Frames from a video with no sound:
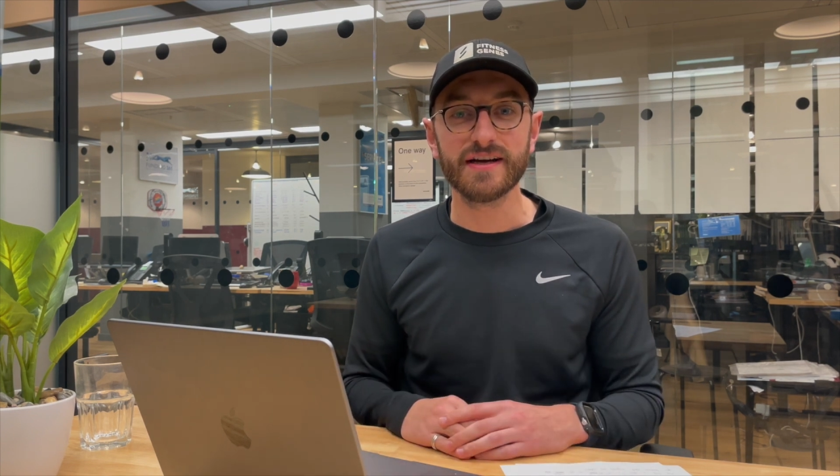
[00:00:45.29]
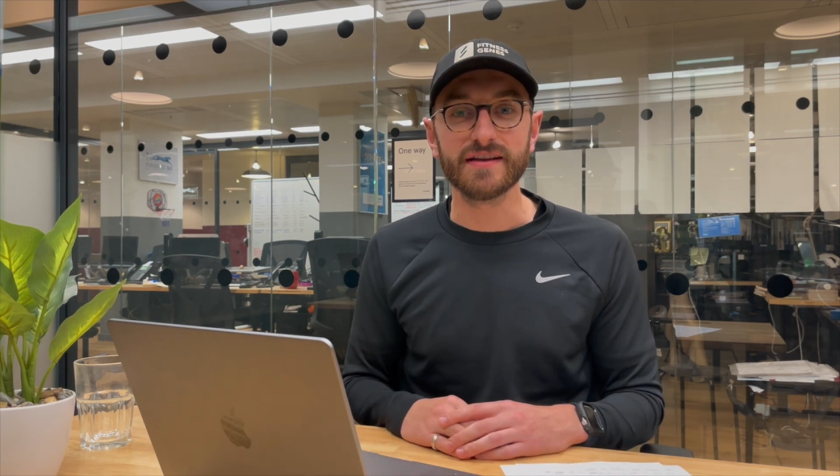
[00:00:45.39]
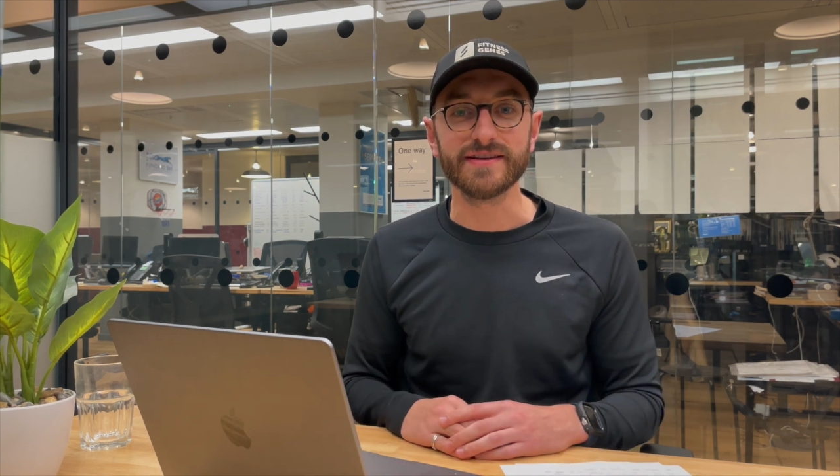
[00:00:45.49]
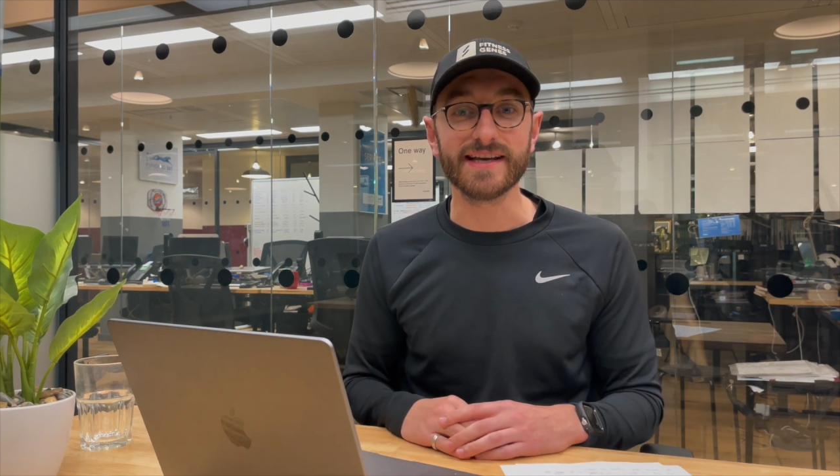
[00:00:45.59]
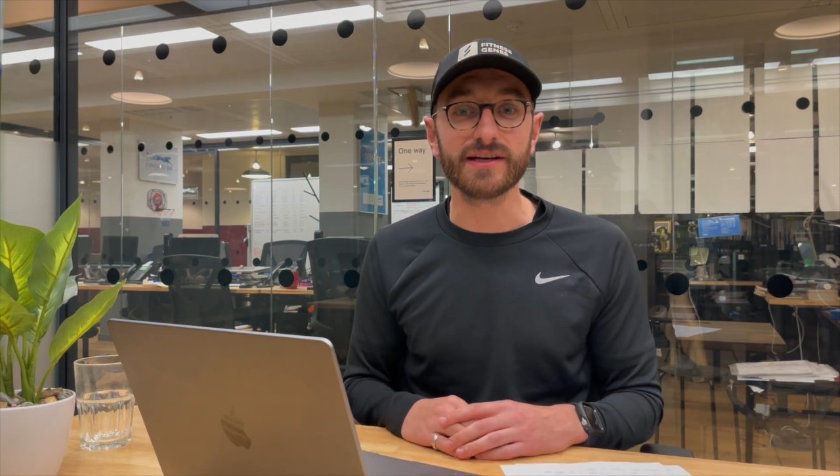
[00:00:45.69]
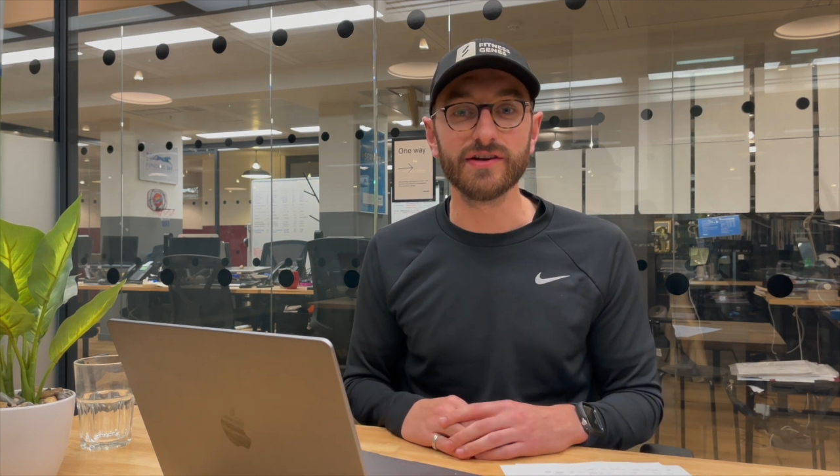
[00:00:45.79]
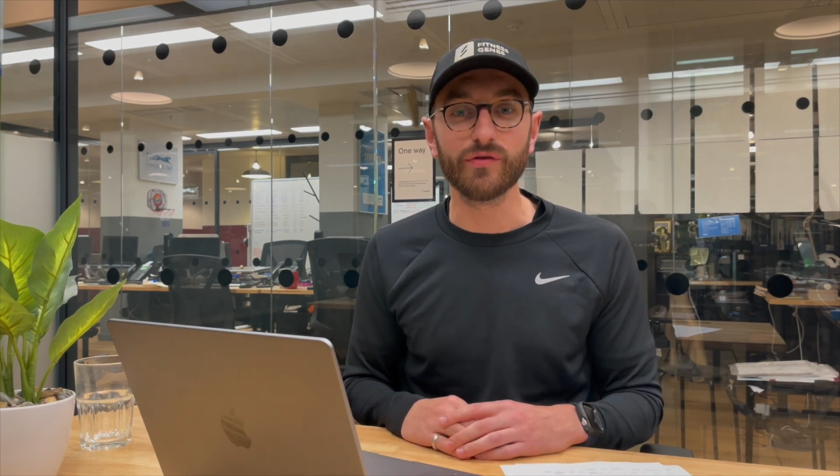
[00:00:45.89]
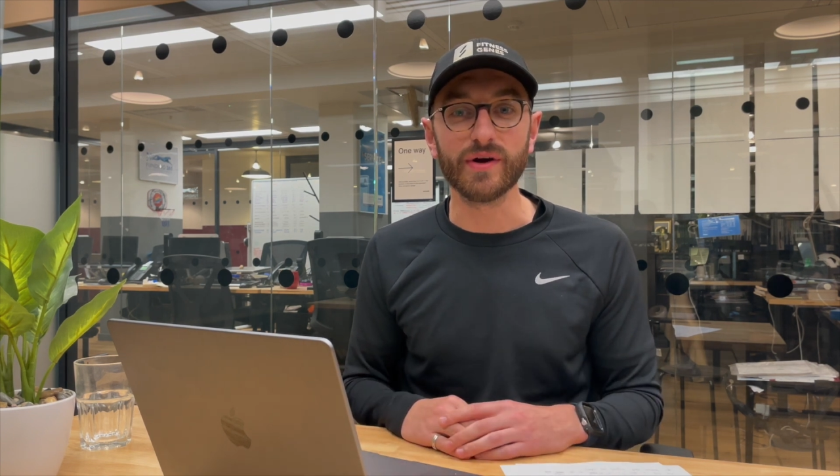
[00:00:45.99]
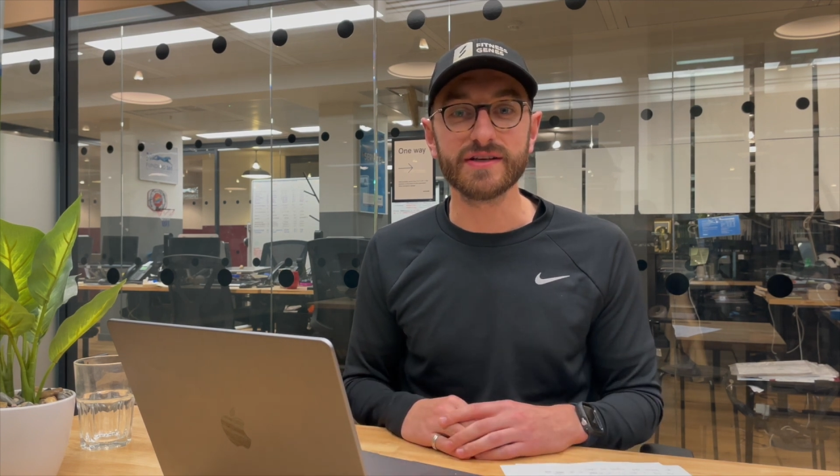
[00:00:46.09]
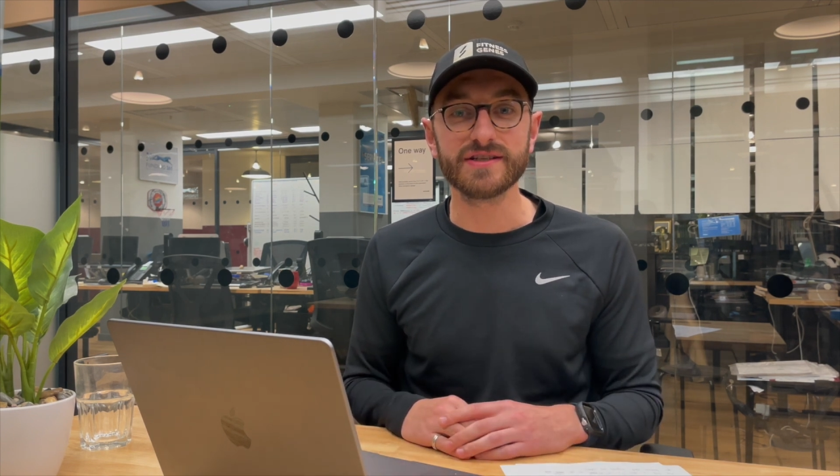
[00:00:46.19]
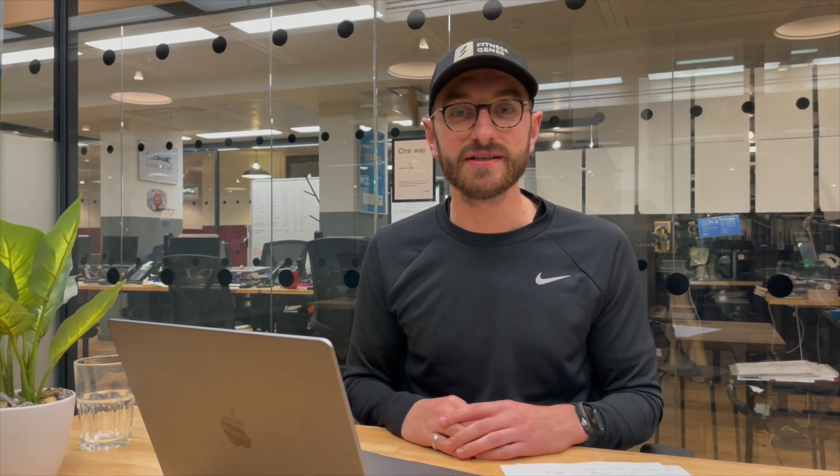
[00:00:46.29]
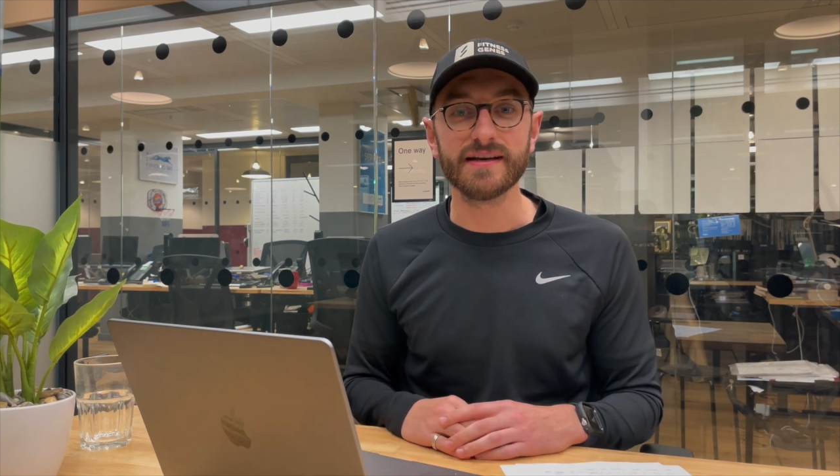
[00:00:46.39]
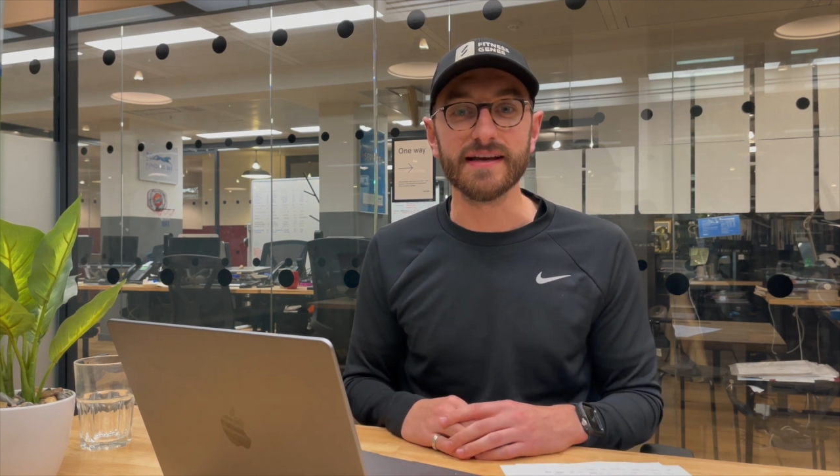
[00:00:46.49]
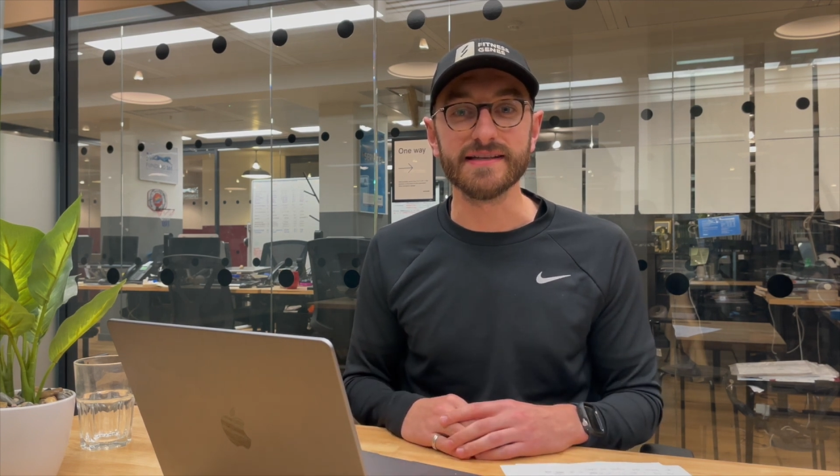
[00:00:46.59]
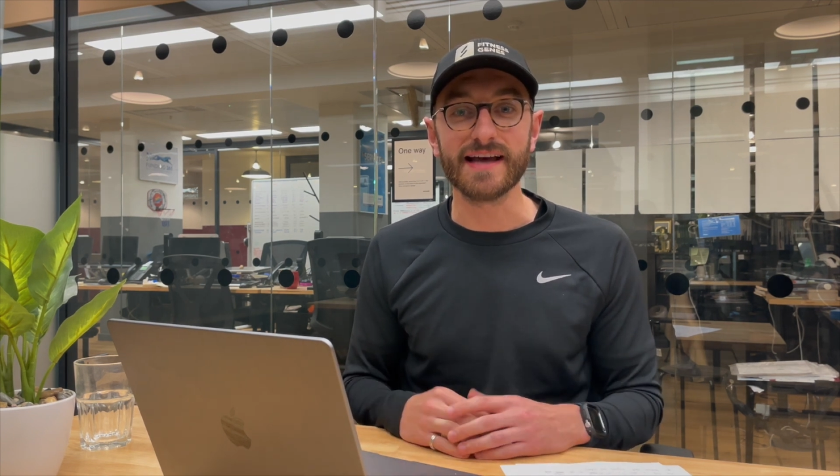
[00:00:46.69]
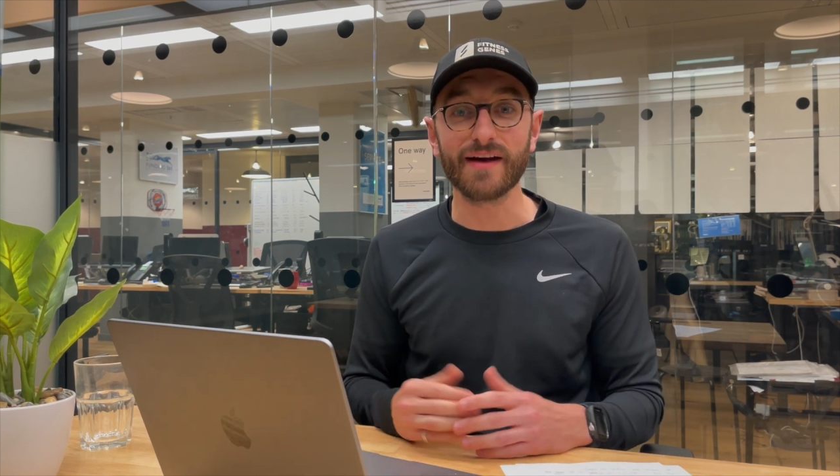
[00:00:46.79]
The second of which is